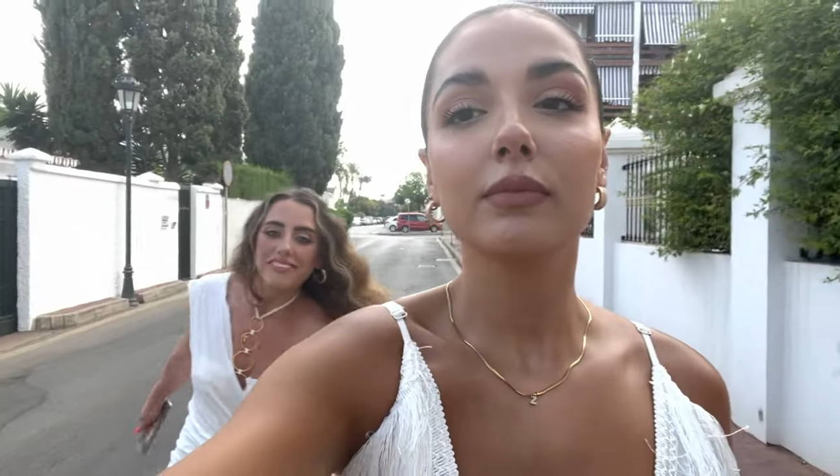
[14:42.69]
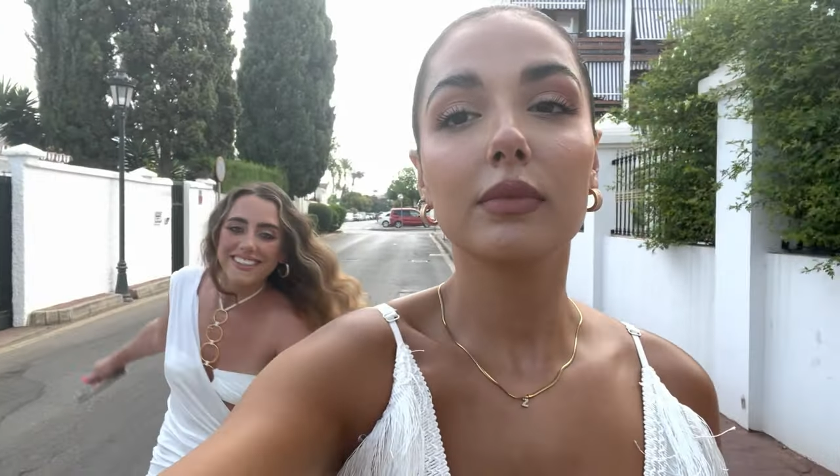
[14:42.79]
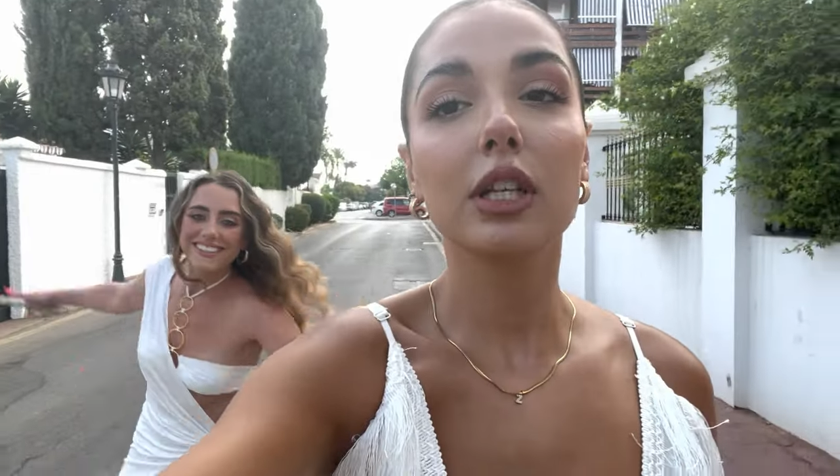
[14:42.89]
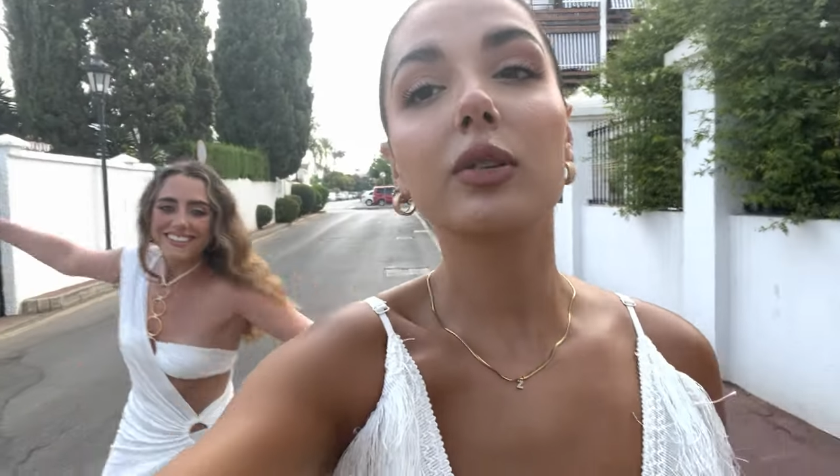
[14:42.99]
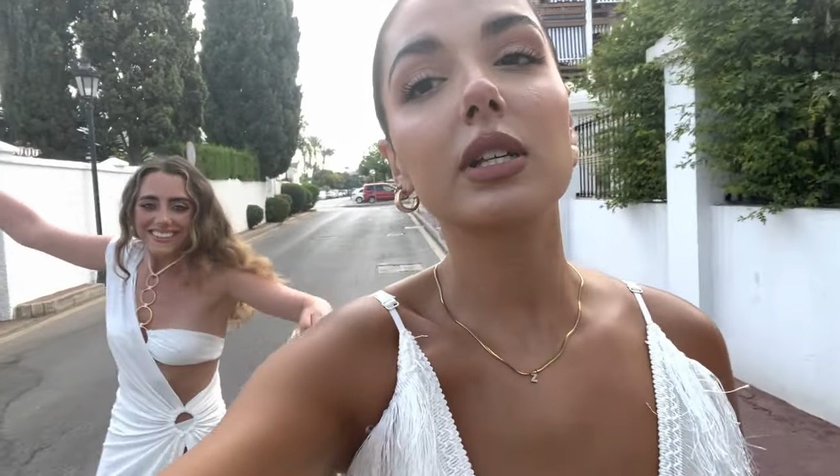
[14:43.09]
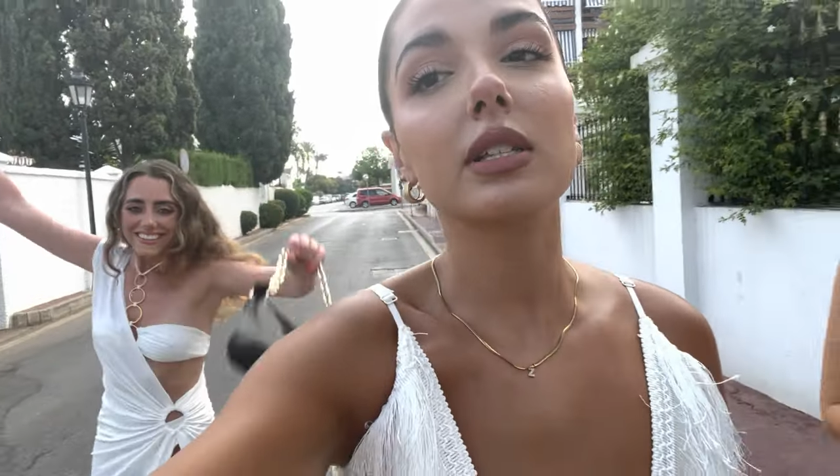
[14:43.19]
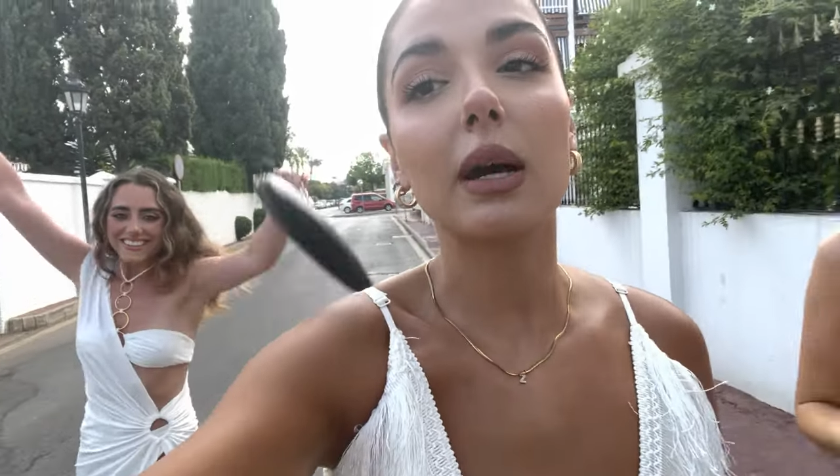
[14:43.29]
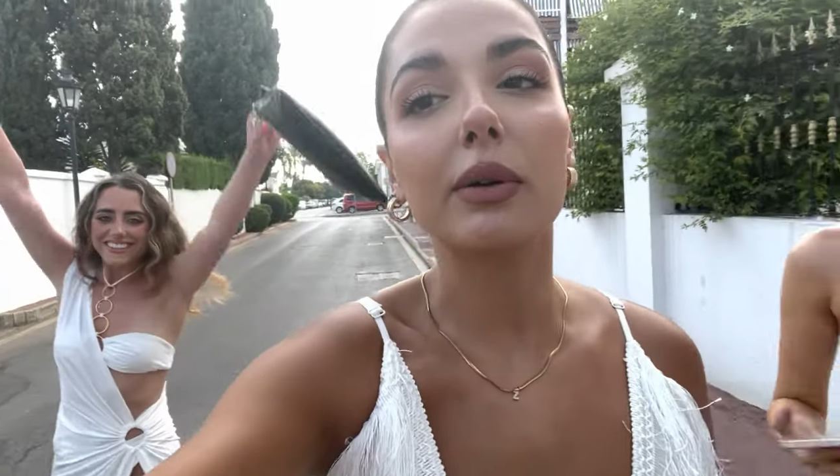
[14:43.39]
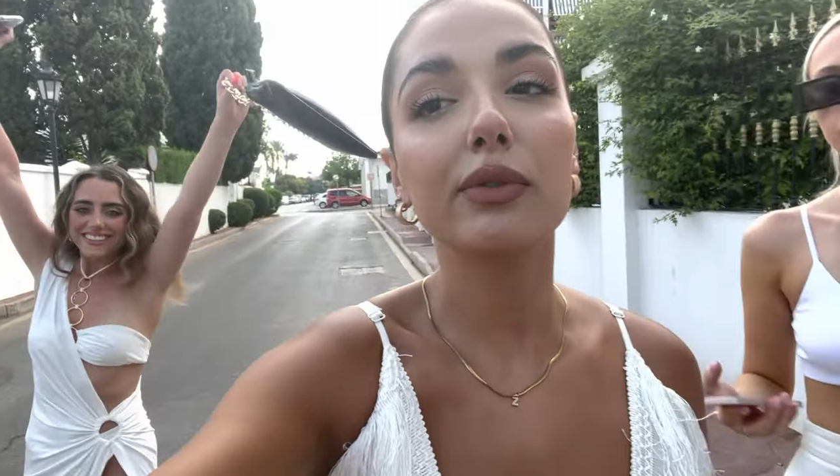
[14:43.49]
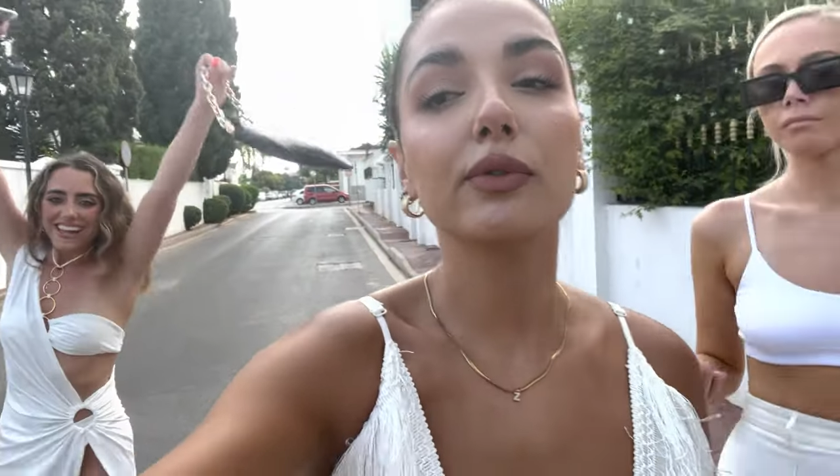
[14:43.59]
Lucy's
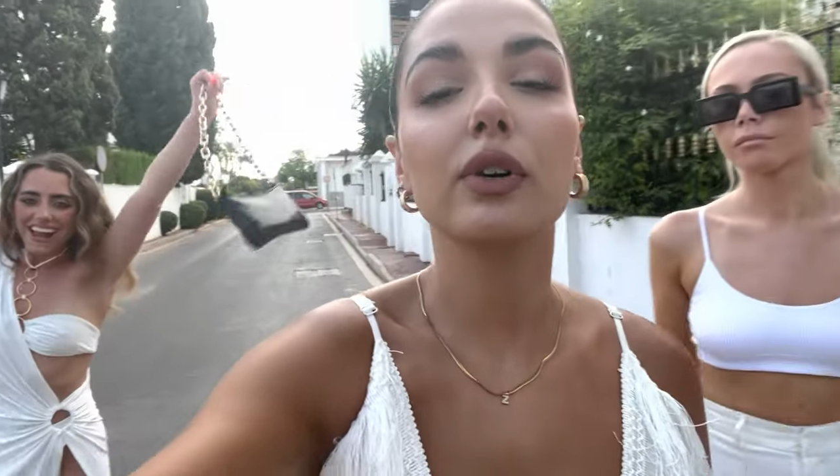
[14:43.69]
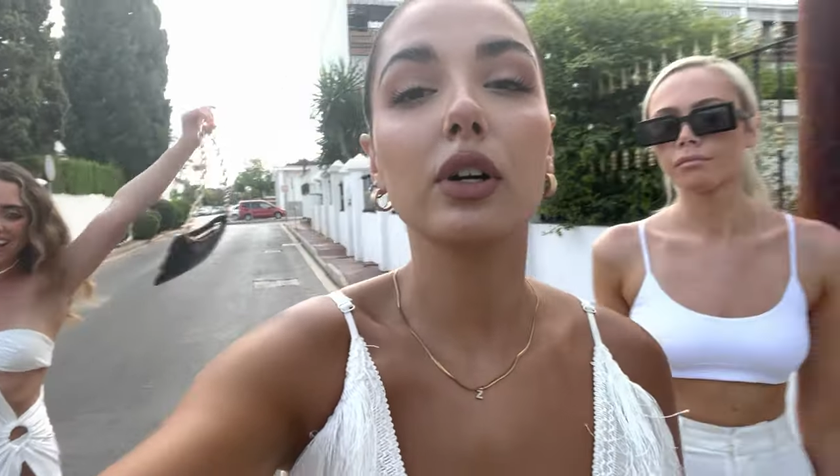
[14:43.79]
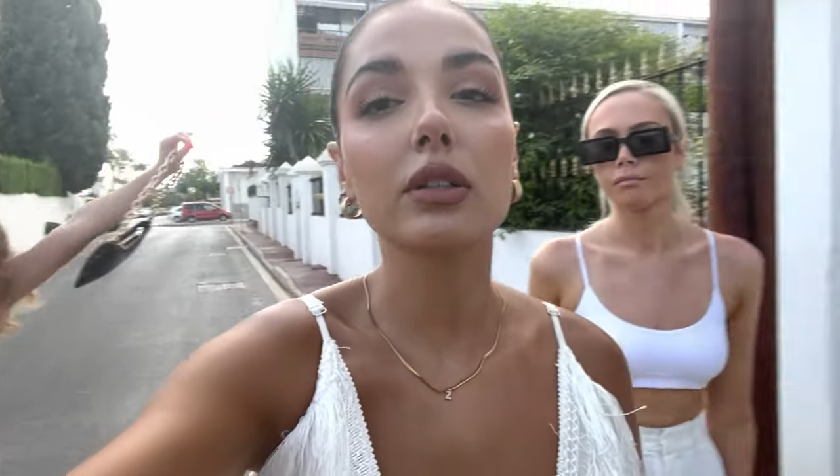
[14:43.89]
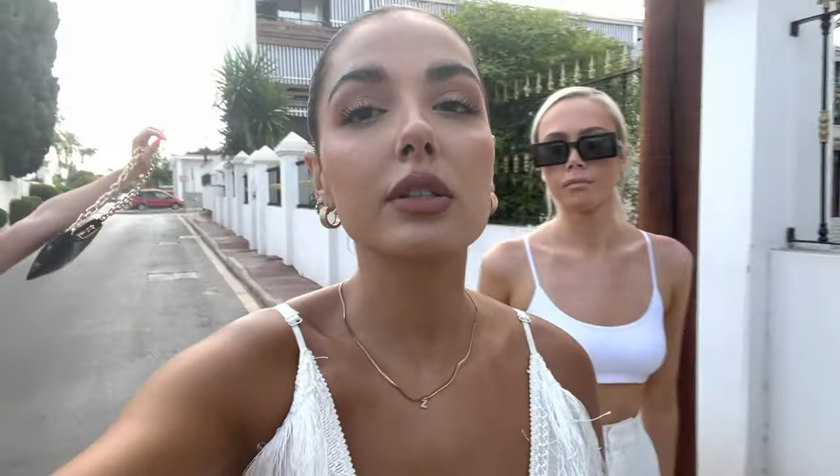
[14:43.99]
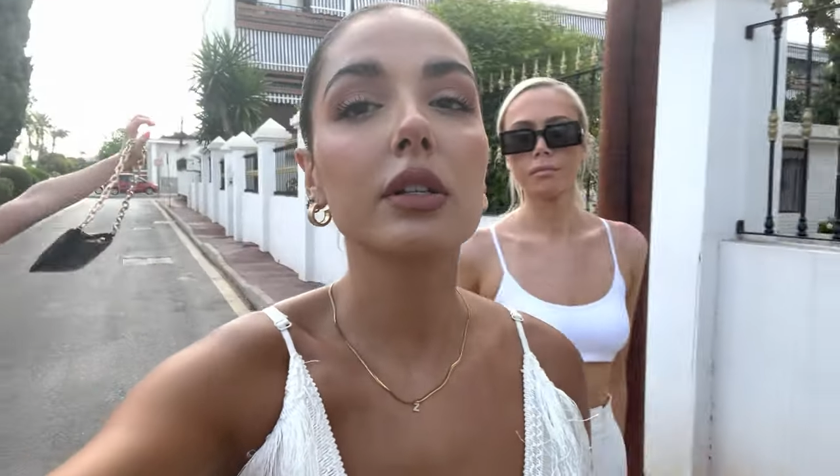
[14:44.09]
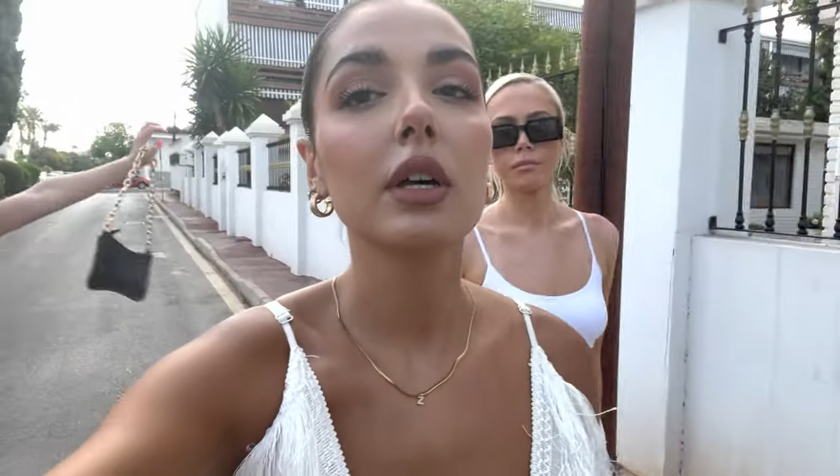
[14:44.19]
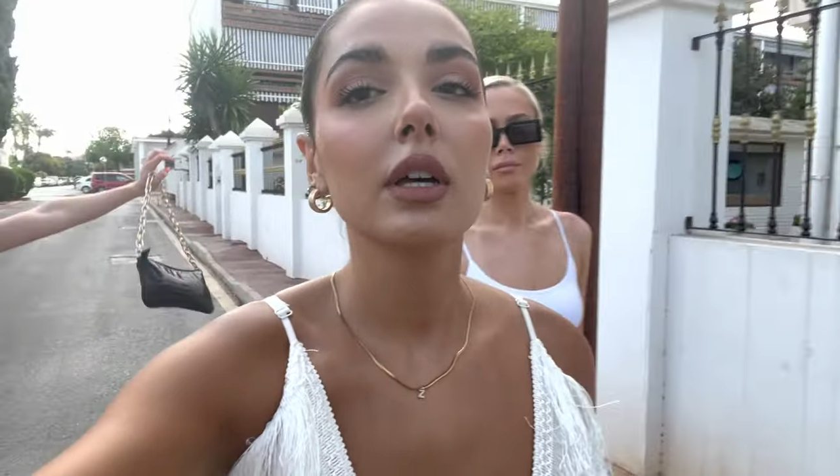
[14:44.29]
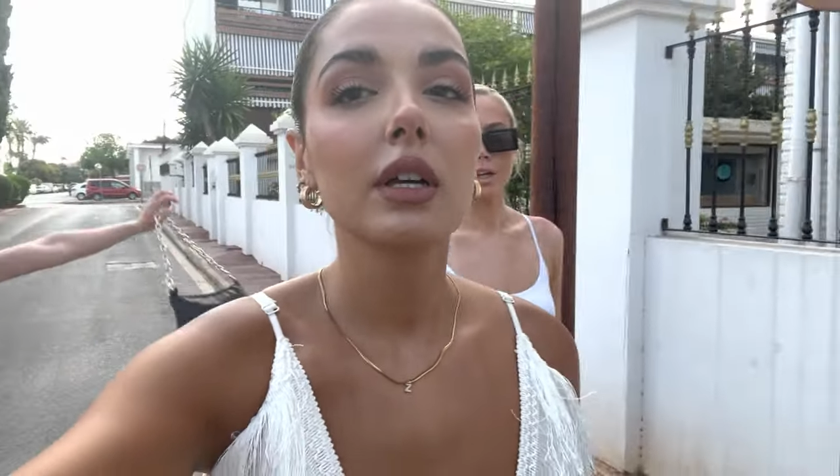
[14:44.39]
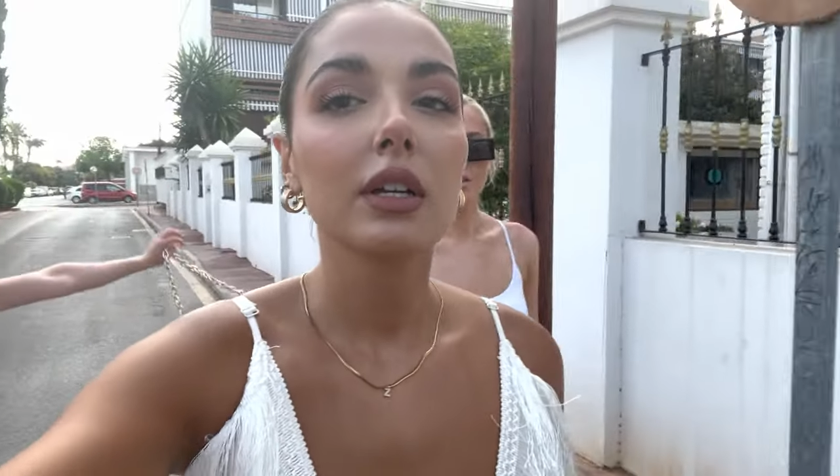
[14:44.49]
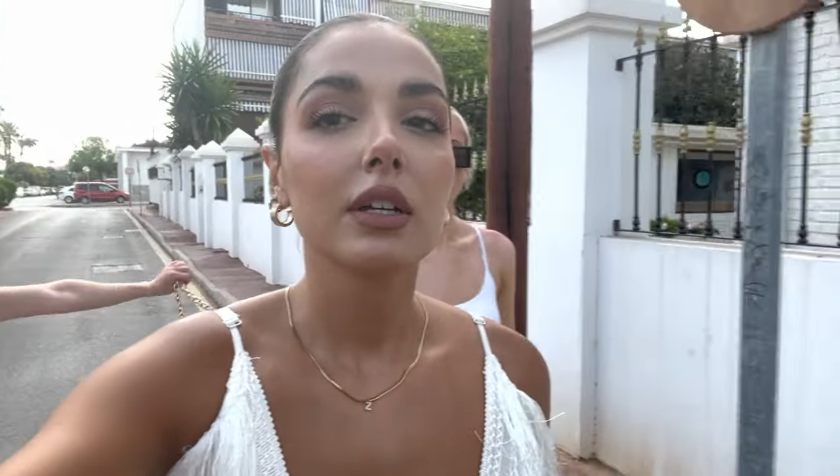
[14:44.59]
out in full force.
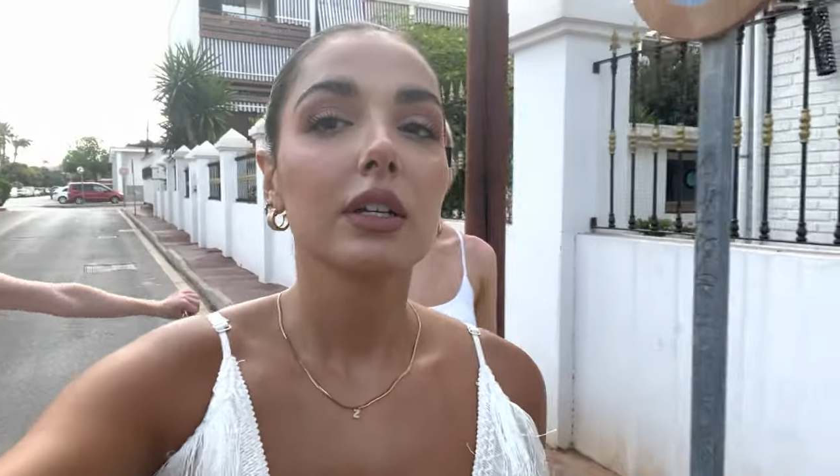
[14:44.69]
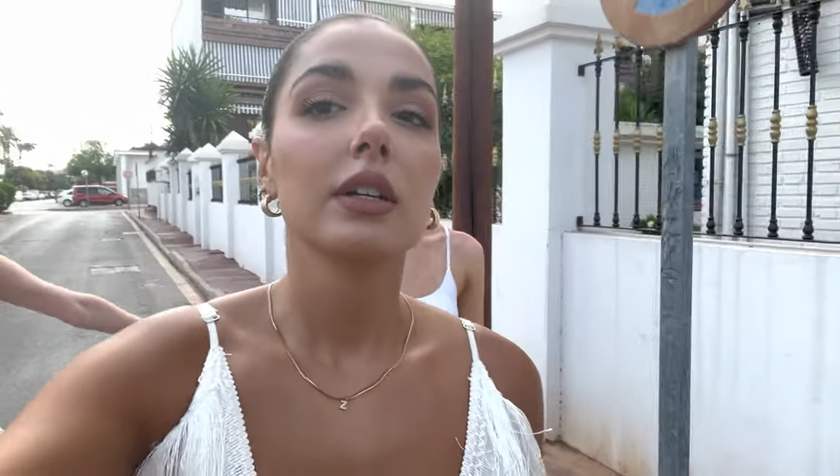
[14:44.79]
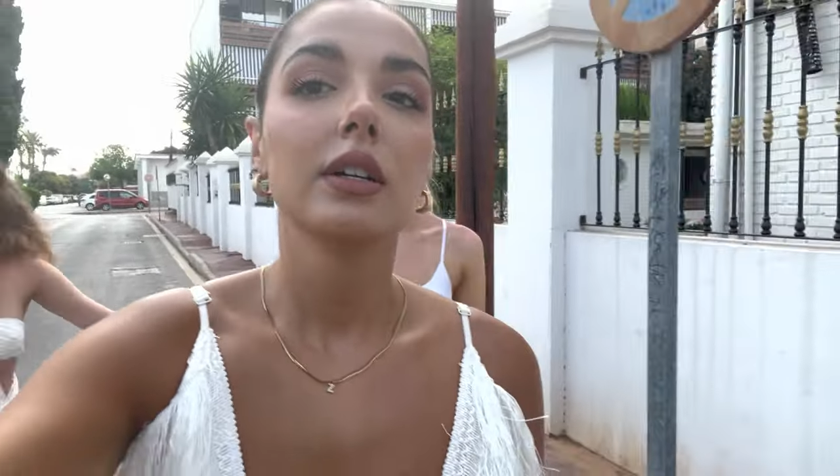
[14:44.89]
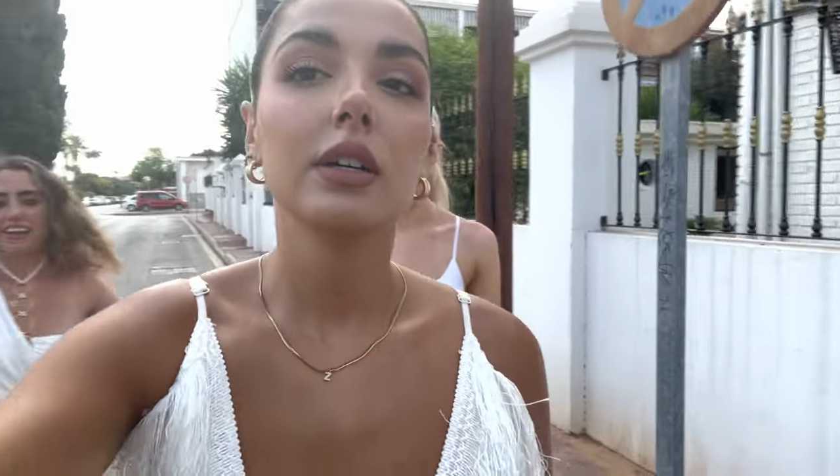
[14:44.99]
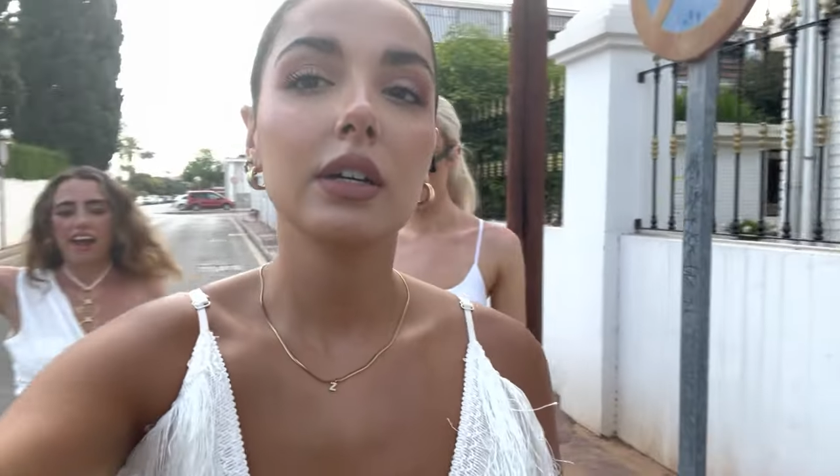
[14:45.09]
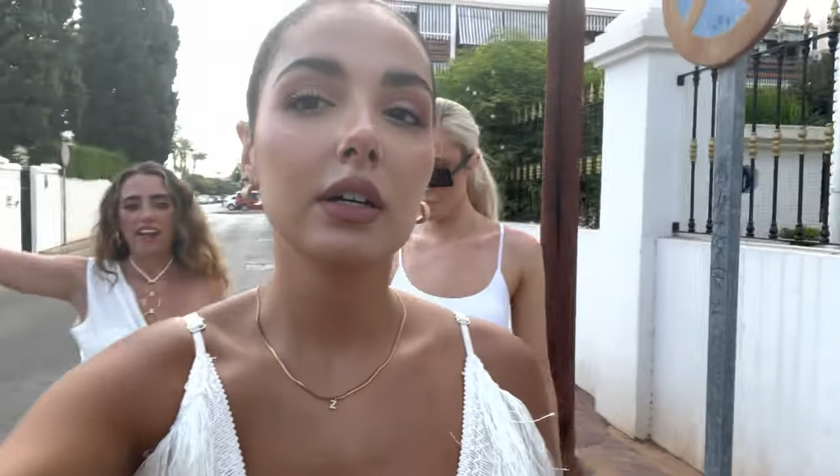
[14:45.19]
I topped us now.